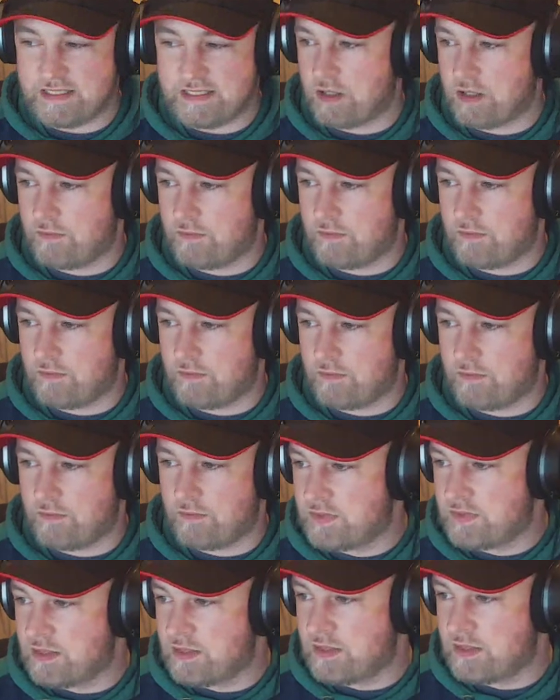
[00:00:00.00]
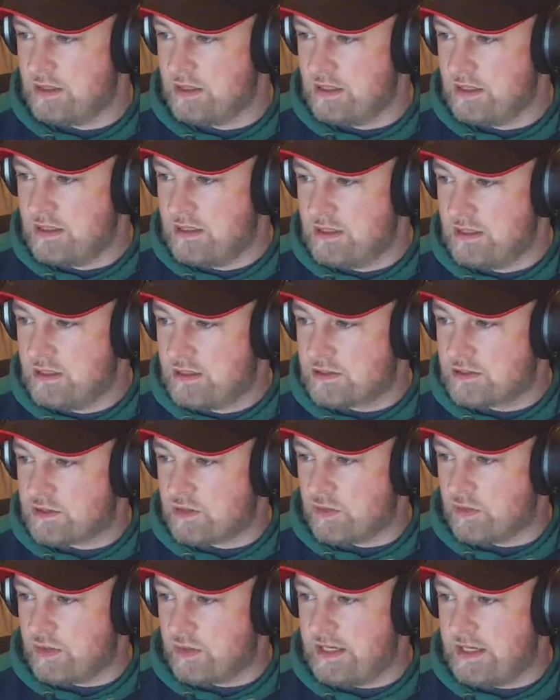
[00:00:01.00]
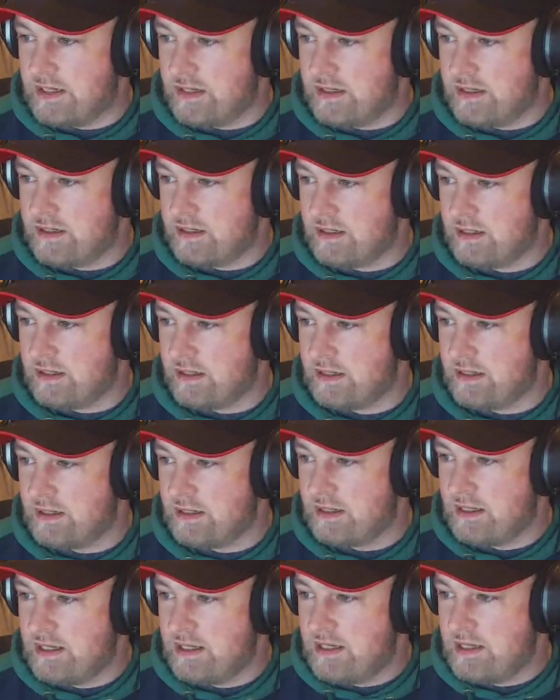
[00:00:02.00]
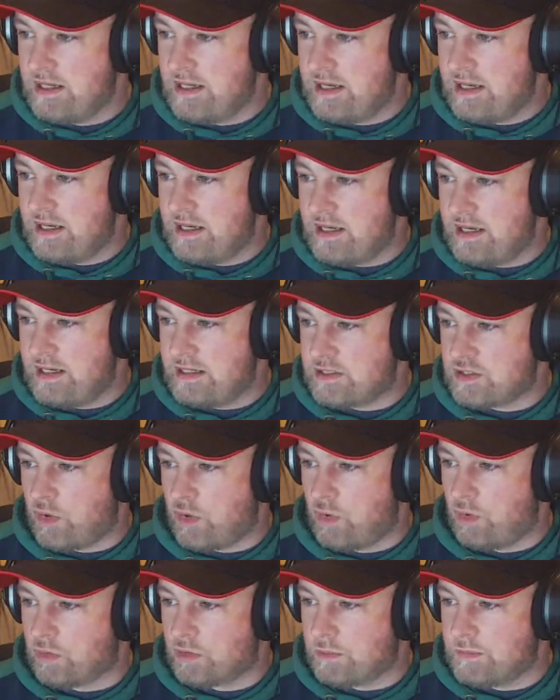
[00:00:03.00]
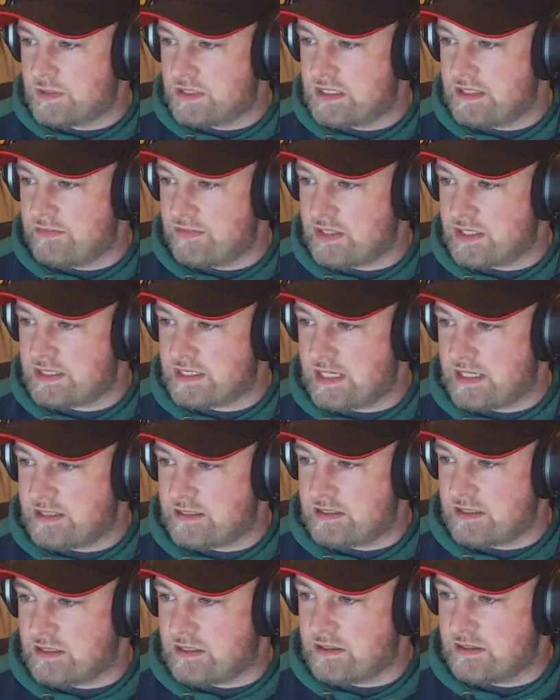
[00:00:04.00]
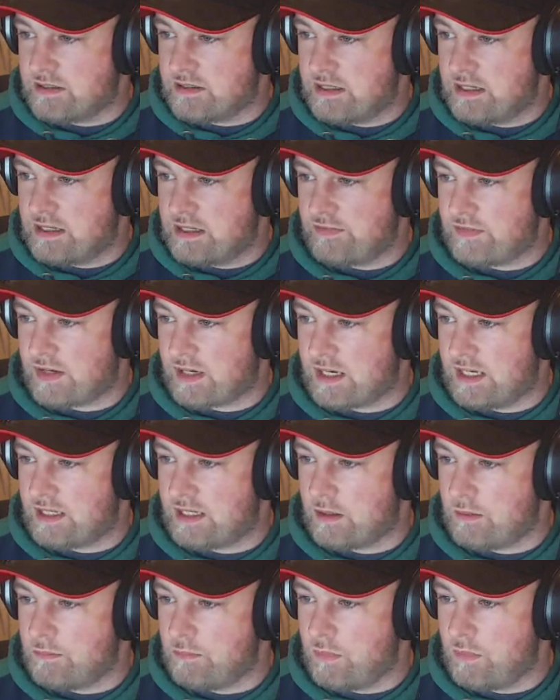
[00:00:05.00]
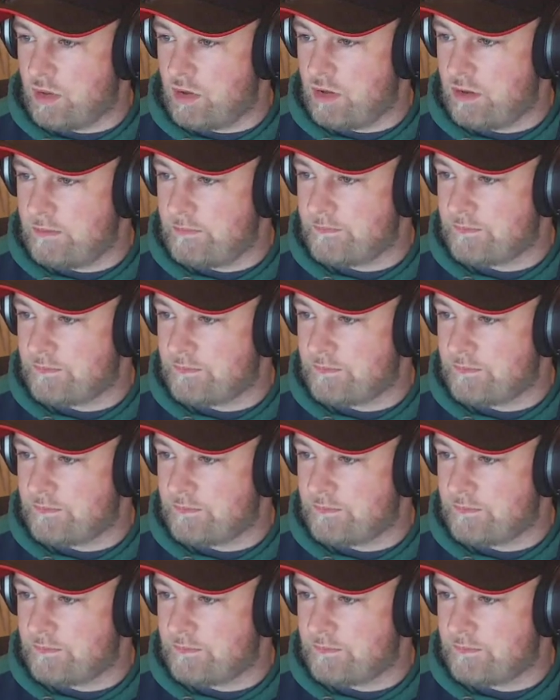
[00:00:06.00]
of them. So here is Oldham Civic Centre. If I click on more,